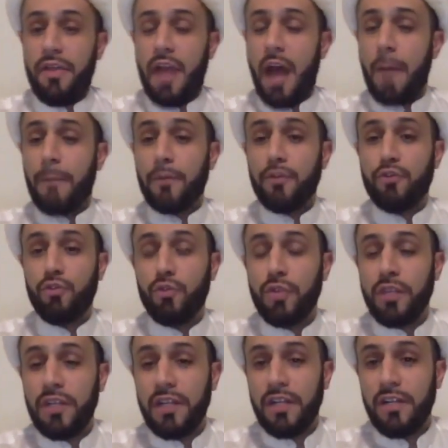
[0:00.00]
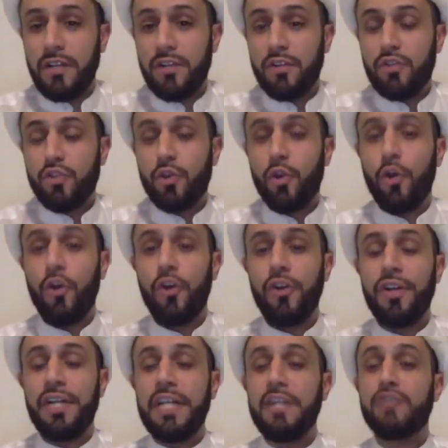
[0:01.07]
the opportunity to
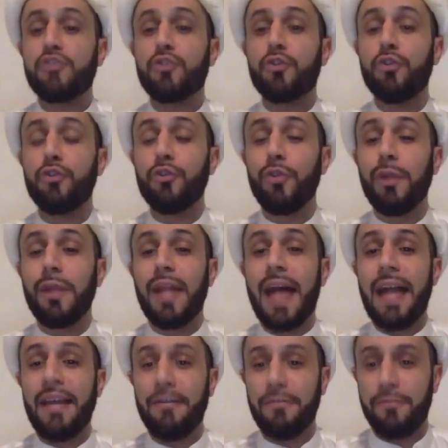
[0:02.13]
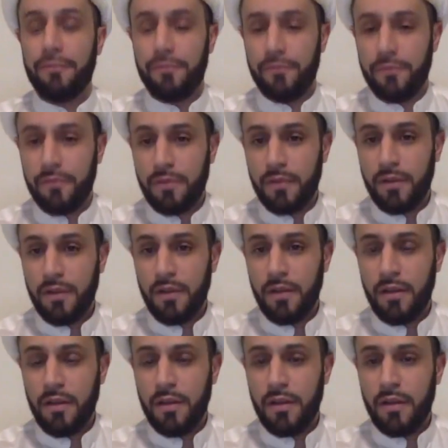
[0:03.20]
earn eternal life
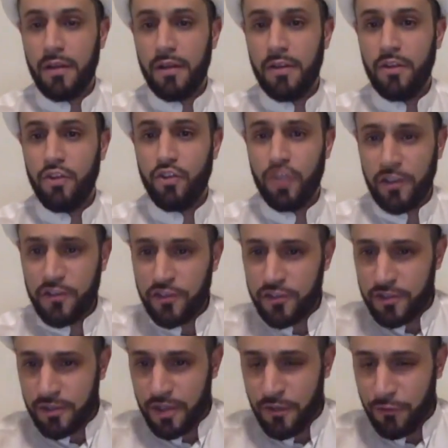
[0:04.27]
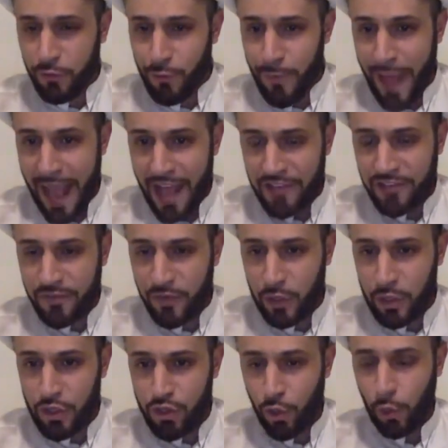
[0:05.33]
just if you pass a
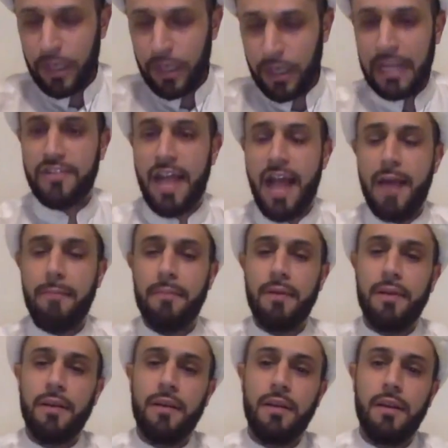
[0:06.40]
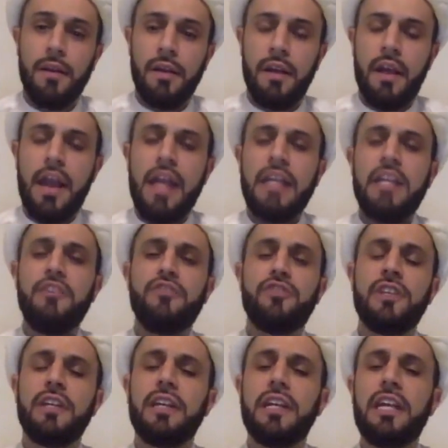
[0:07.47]
very short exam. And
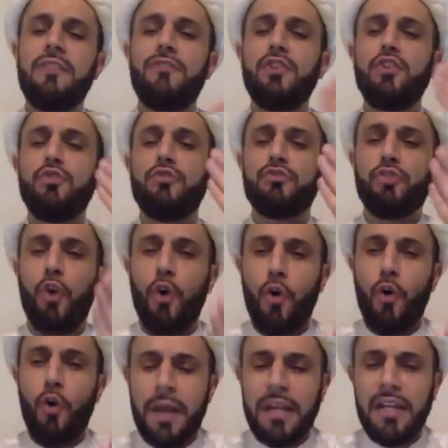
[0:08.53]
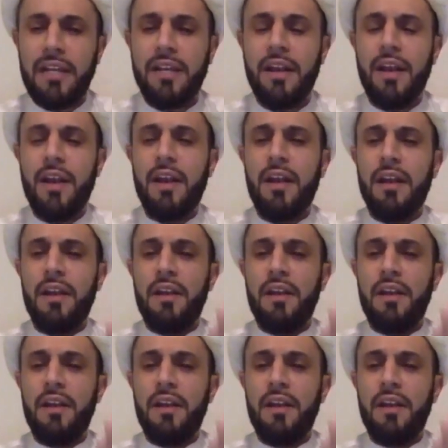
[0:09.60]
he's given you so many